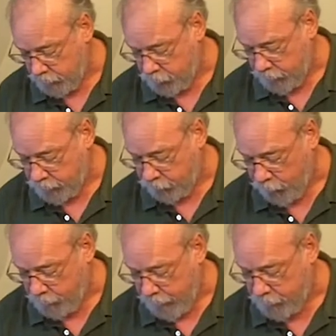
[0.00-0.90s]
"You
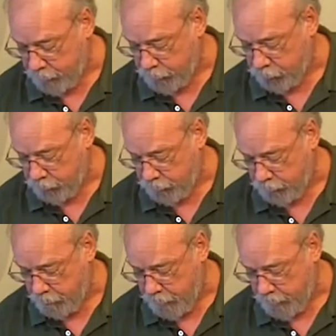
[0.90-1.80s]
transform by the renewing of
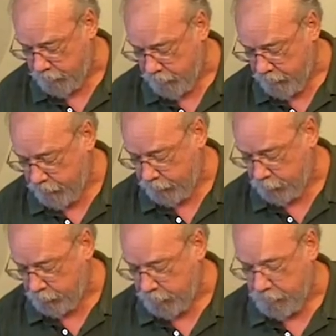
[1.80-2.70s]
your mind, then
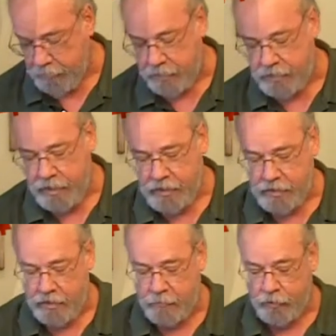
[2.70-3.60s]
you'll be able to
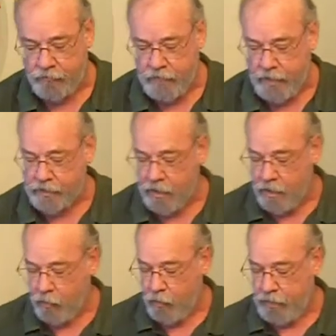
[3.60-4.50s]
test and approve God's
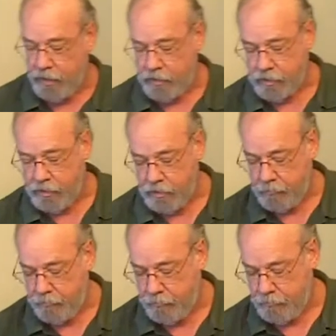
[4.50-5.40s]
will as
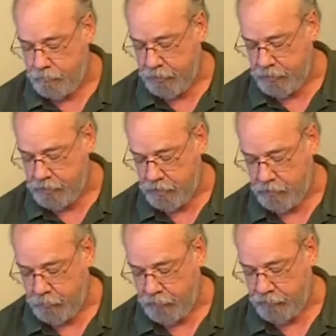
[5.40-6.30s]
good, pleasing,
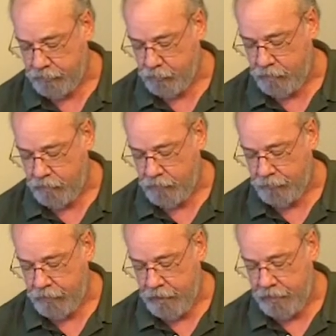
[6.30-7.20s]
and perfect
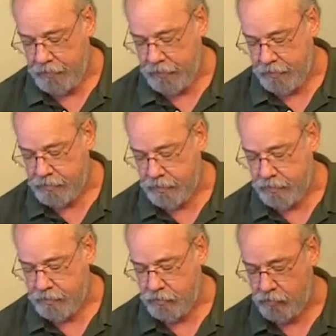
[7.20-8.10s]
will. And then I say
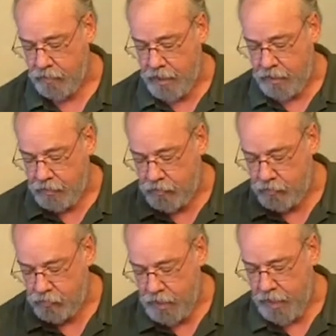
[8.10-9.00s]
this to you,
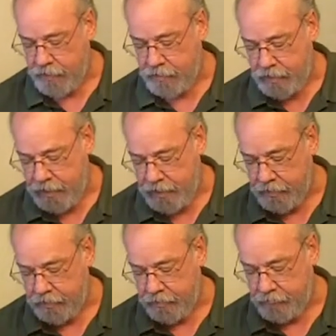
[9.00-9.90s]
do not
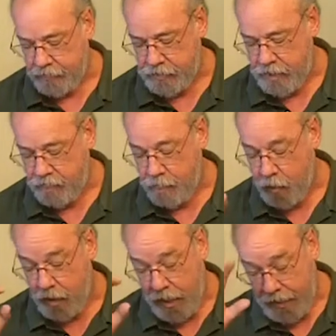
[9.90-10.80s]
think of yourself
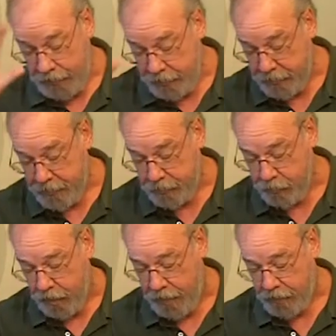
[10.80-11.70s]
more highly than
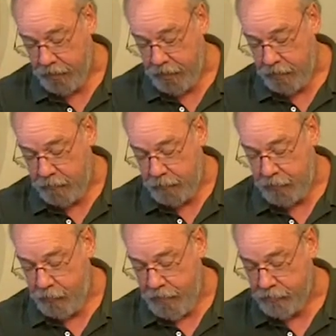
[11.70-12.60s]
you ought,
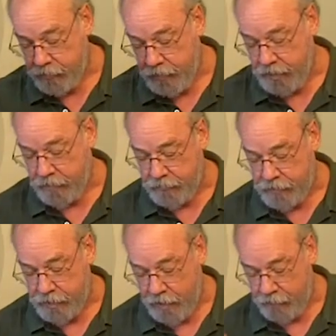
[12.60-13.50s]
but rather think of
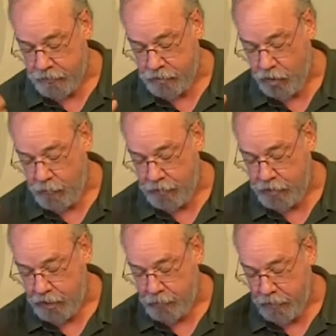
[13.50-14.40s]
yourself with sober
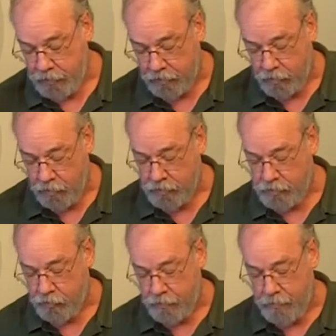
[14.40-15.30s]
judgment in
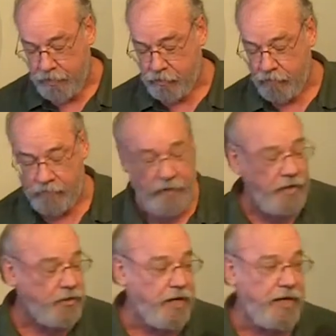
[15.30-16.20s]
accordance with the measure of
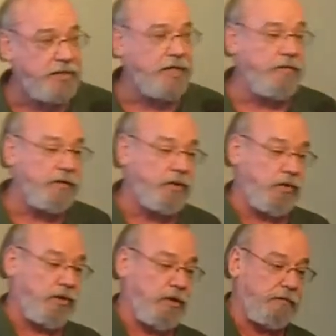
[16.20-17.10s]
faith God's given
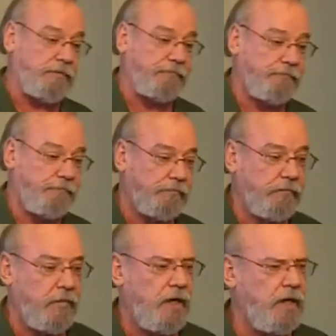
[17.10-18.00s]
to you."
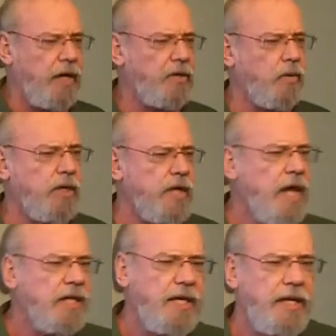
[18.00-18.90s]
In other words,
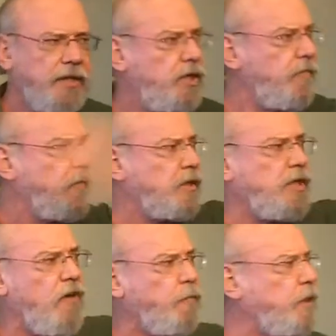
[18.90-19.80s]
get a different
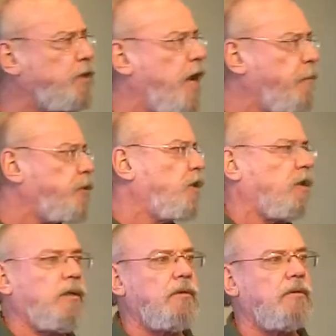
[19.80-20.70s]

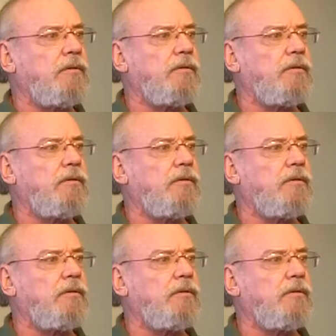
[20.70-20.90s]
self-perception.